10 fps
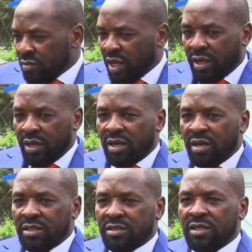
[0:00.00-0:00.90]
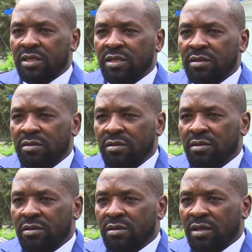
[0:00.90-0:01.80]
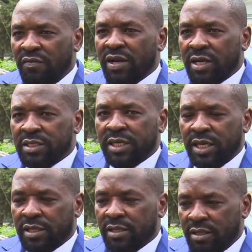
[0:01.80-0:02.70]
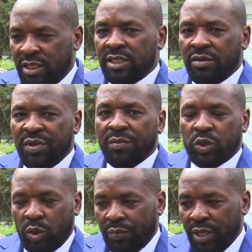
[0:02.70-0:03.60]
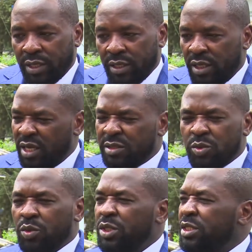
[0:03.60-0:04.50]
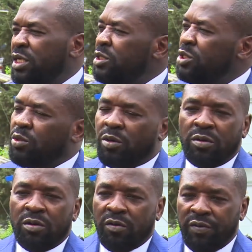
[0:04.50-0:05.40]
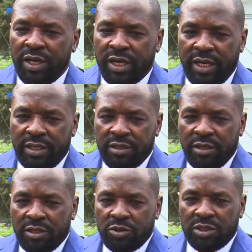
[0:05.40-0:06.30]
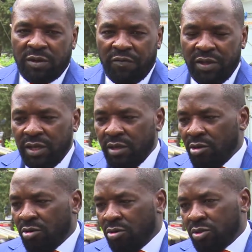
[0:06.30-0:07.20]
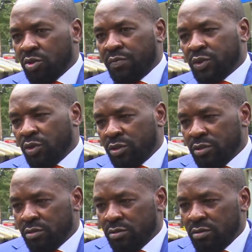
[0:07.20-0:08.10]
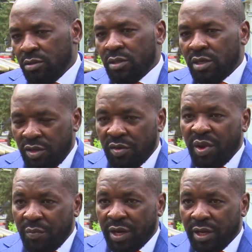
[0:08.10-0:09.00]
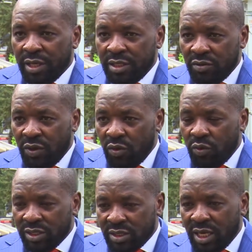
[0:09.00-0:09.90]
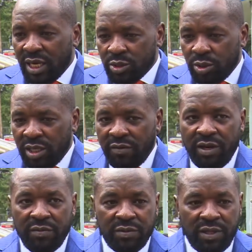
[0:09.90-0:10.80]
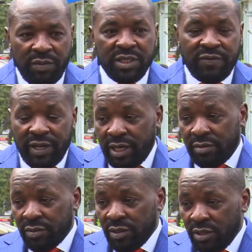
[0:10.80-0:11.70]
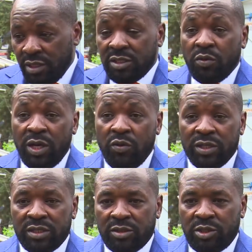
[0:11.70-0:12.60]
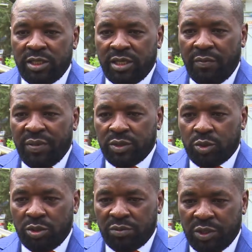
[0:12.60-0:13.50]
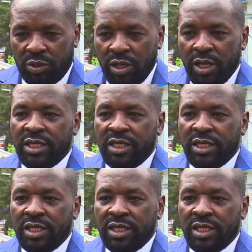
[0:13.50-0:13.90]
I can at least give an undertaking that he'll be able to appear. He has no intention of any kind to interfere or to abscond. Remember, he's the one who has actually given them his firearm. He's the one who has actually taken the person to hospital.